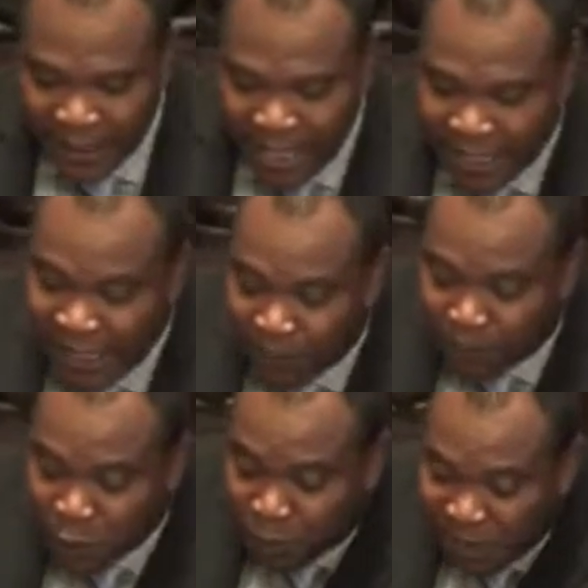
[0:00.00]
and he
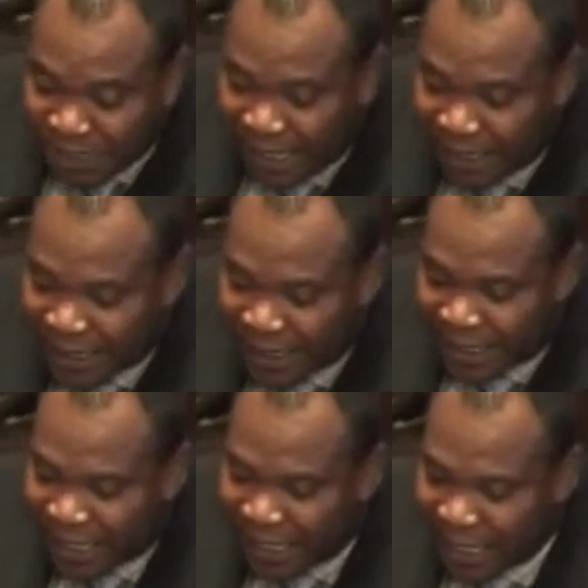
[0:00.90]
put Peter
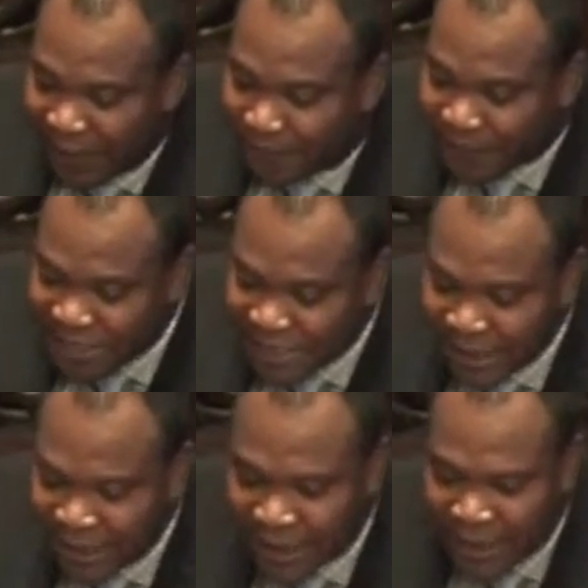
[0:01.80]
in
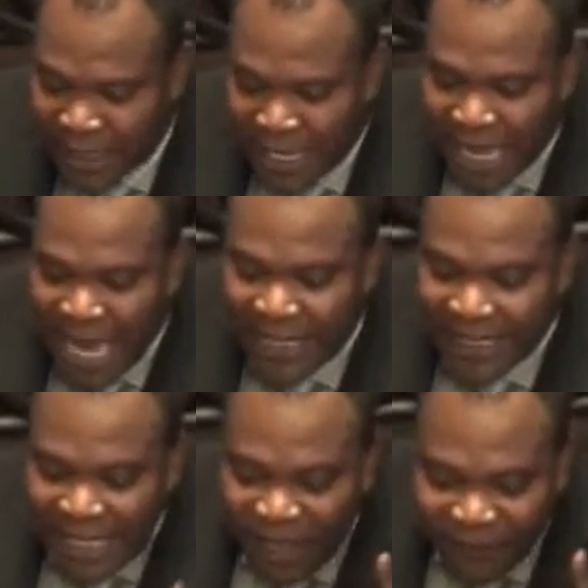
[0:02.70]
prison and
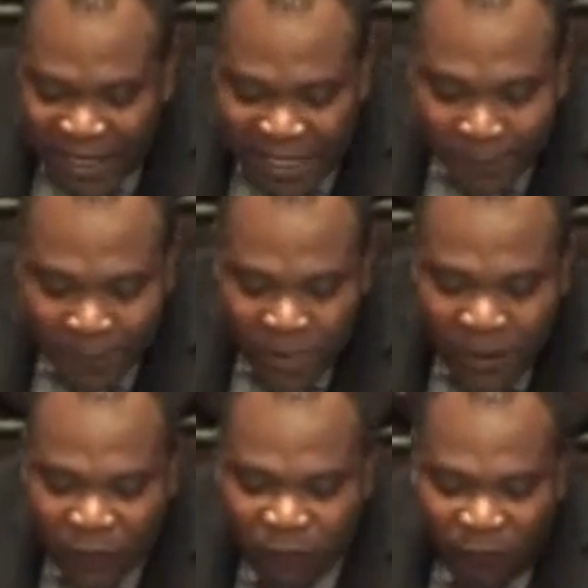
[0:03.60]
delivered him
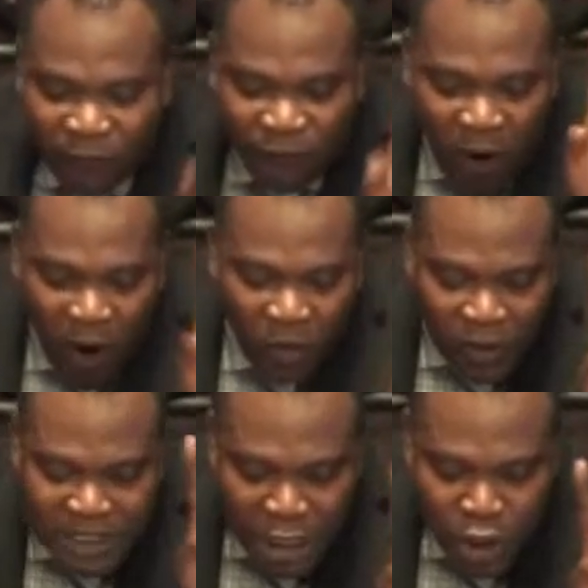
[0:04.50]
for 4
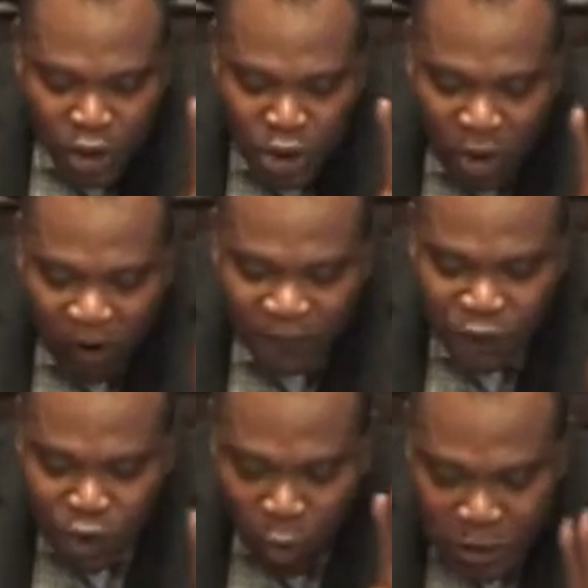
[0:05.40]
continuous of
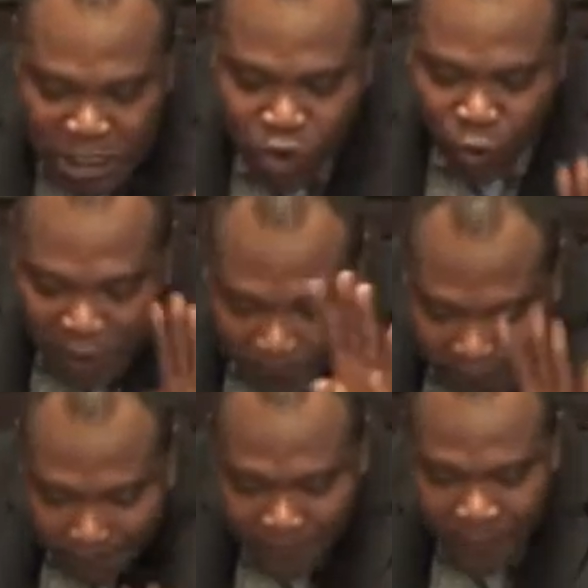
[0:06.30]
soldiers to keep
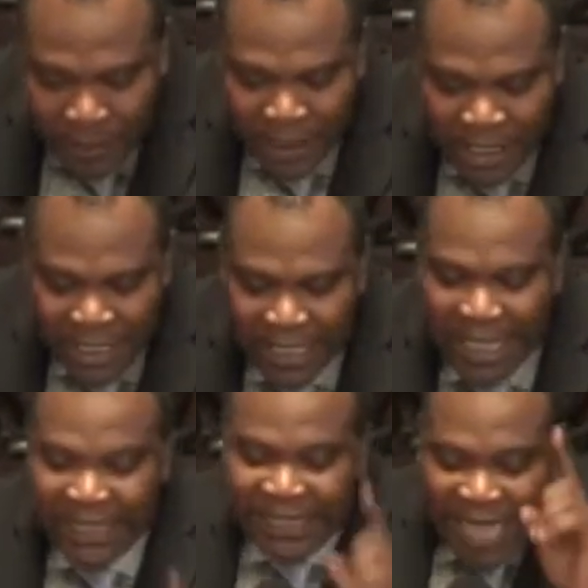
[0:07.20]
him,
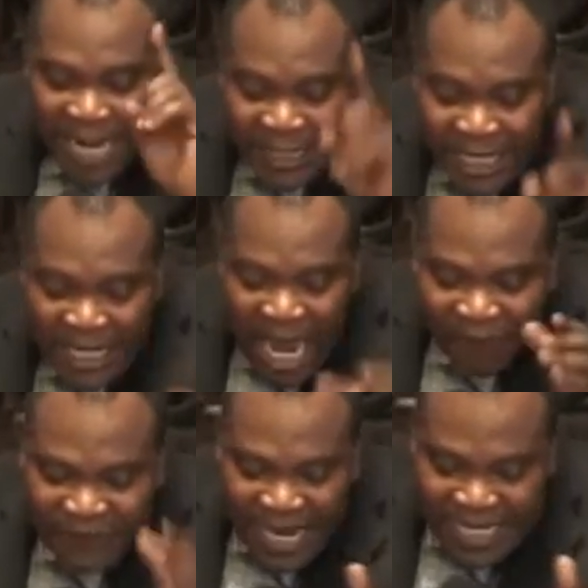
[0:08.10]
intending
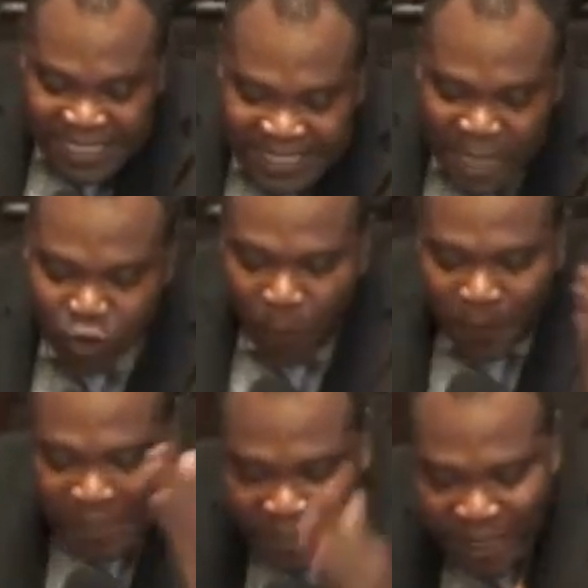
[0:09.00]
after Easter to
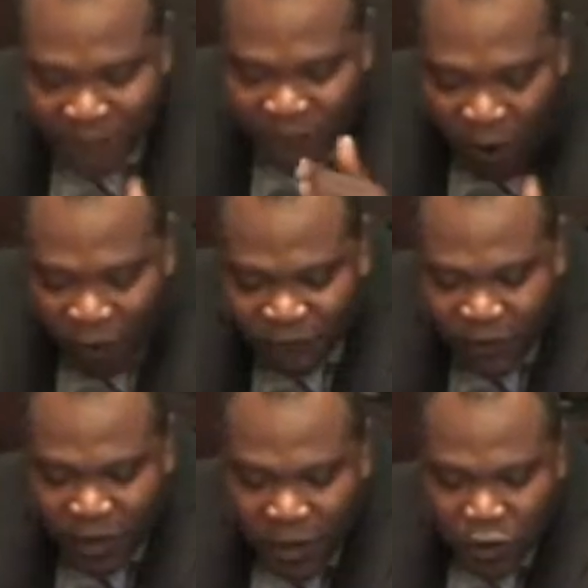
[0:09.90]
bring him forth
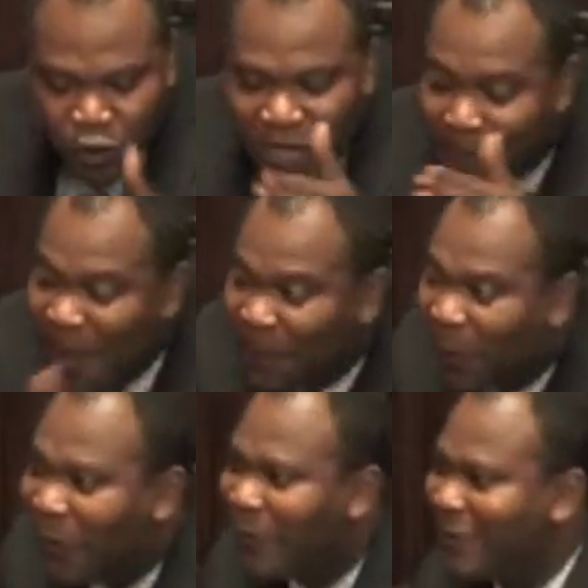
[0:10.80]
to the
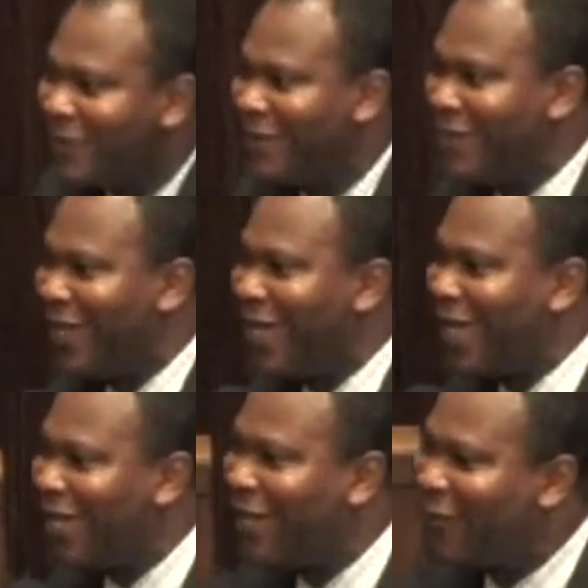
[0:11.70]
people.
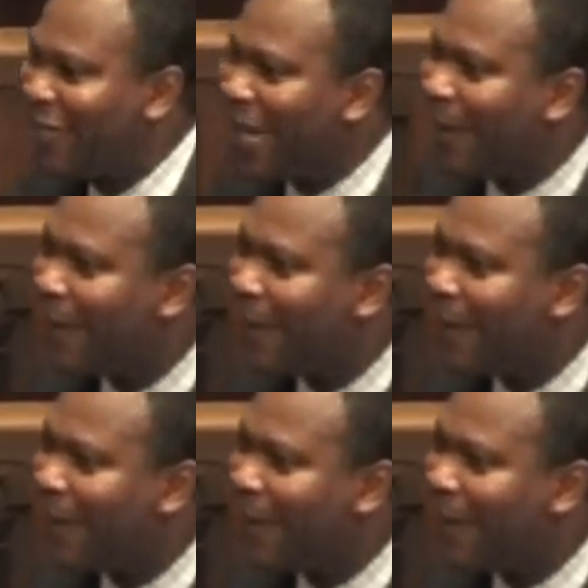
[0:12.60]
Hallelujah.